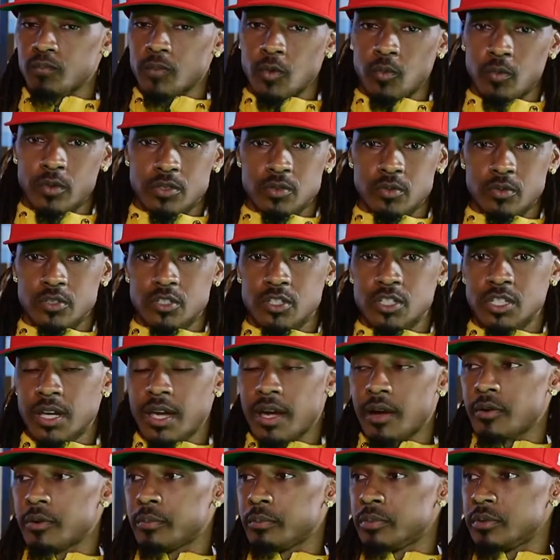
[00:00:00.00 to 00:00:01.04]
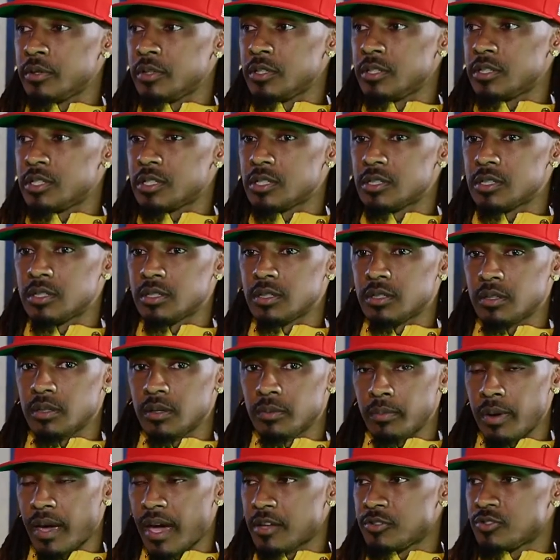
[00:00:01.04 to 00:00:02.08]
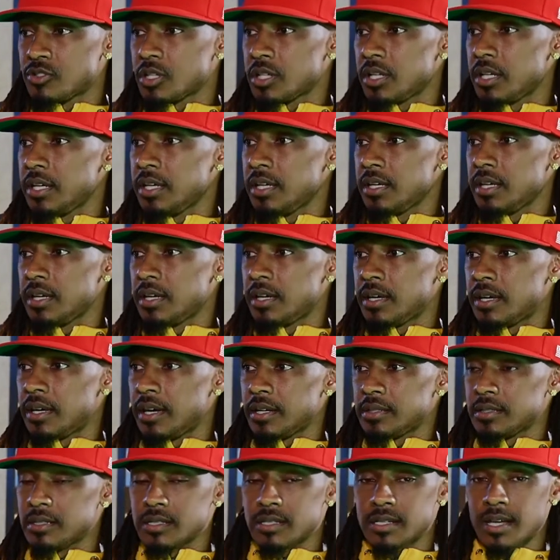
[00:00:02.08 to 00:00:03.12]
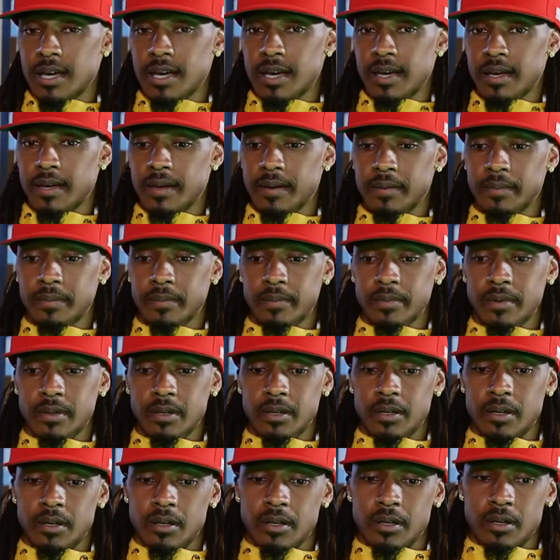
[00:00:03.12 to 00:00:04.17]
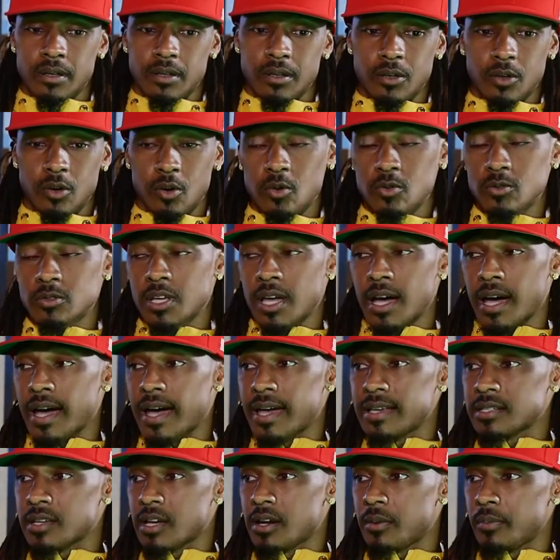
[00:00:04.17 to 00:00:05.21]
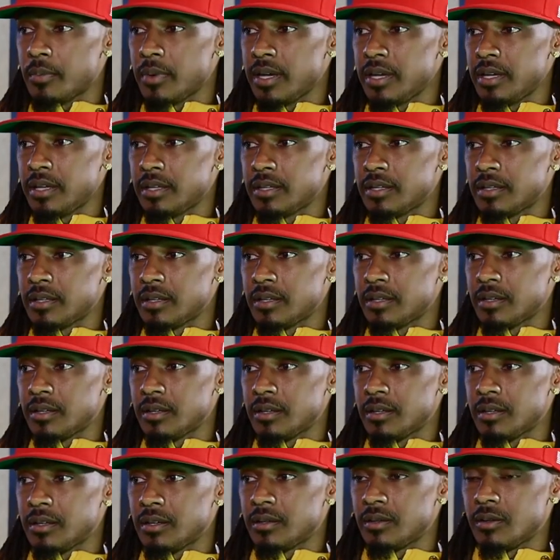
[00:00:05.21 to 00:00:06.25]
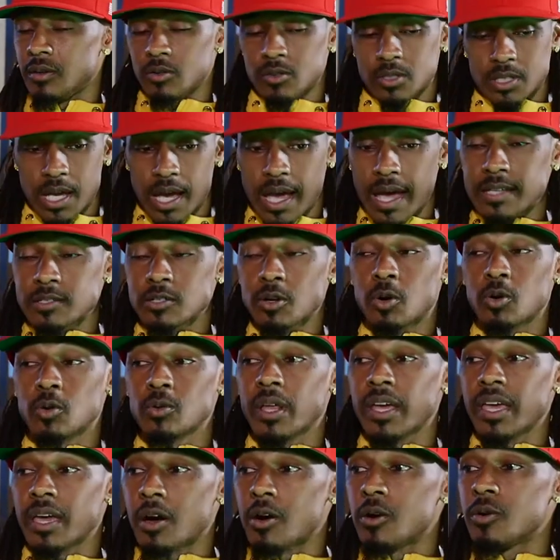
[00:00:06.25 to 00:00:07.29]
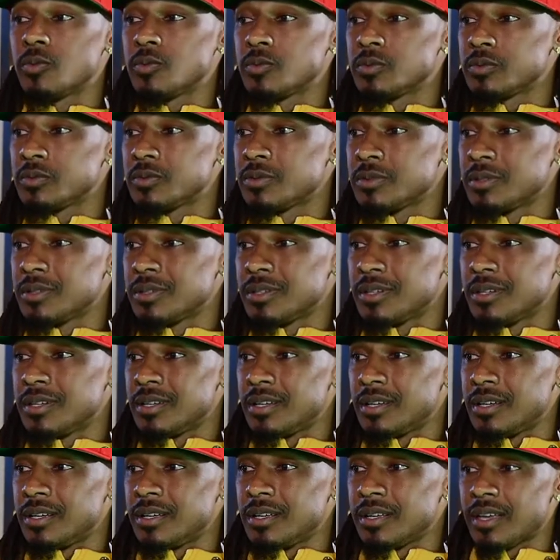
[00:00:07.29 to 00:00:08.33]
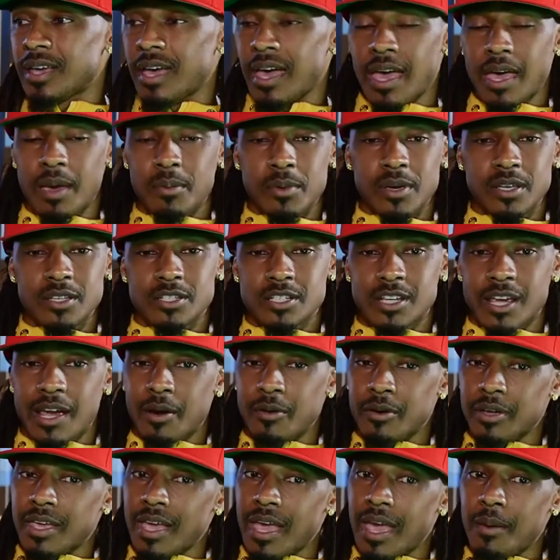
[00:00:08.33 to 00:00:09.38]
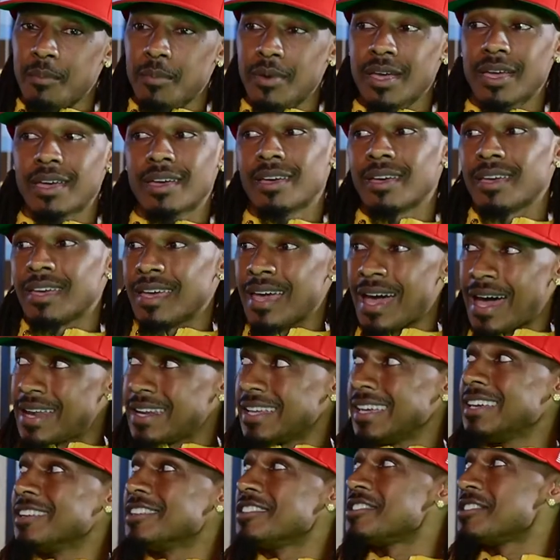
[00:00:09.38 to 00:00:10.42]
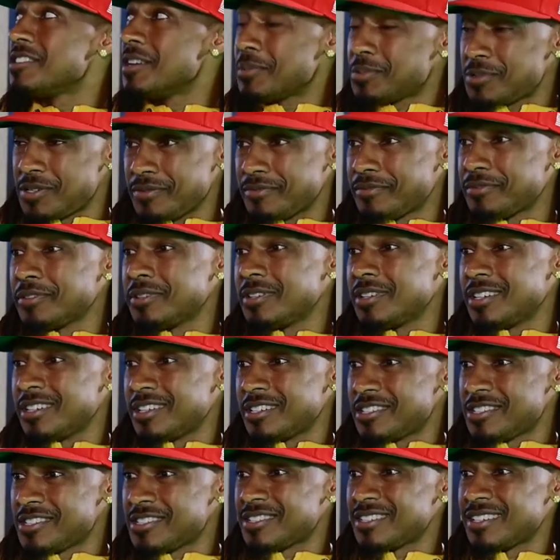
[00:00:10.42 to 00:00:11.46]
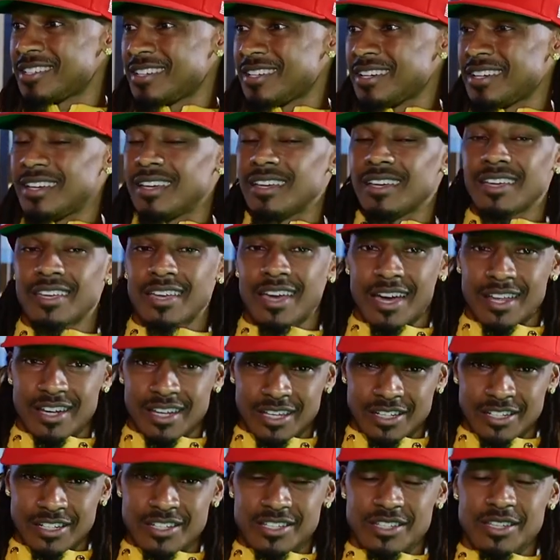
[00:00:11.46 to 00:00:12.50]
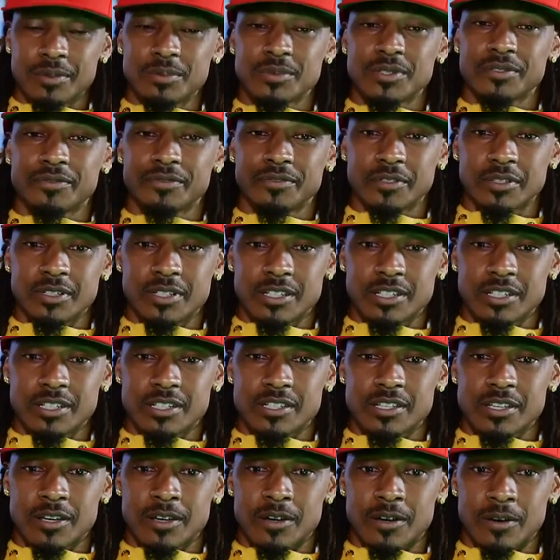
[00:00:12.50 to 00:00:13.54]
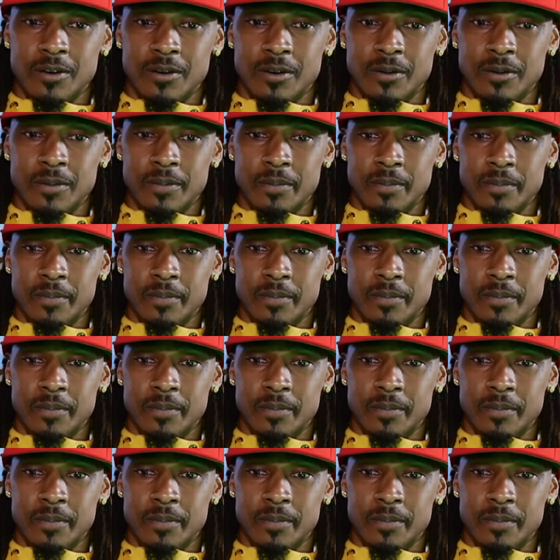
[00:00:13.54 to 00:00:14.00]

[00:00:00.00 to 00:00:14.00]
which was Jarrett Bush, Patrick Lee at the mm-hmm. time. Mm-hmm. Those guys come in, those guys hold their own. Right. Came in, Jared came in, got an interception for us. Yeah. Got an interception for us. Um,